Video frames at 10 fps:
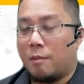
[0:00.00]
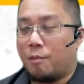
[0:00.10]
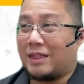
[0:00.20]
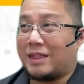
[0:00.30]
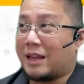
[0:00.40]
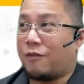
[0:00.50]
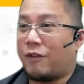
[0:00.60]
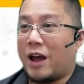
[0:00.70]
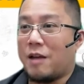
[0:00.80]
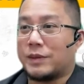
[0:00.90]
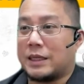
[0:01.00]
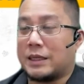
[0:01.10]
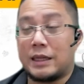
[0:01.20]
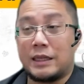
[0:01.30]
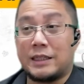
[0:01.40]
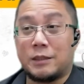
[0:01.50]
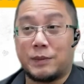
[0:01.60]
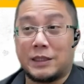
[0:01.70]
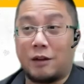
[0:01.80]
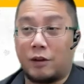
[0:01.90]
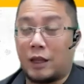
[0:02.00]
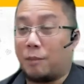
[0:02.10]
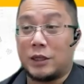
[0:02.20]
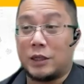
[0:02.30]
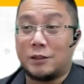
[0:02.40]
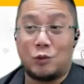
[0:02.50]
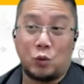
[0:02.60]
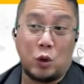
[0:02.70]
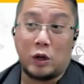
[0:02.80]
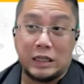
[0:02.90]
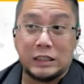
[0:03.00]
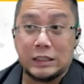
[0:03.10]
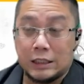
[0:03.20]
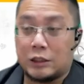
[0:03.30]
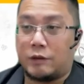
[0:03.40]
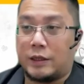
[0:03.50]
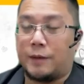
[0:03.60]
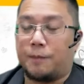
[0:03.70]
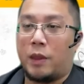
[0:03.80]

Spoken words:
But 95%, 96% of the time, patients do not need surgery.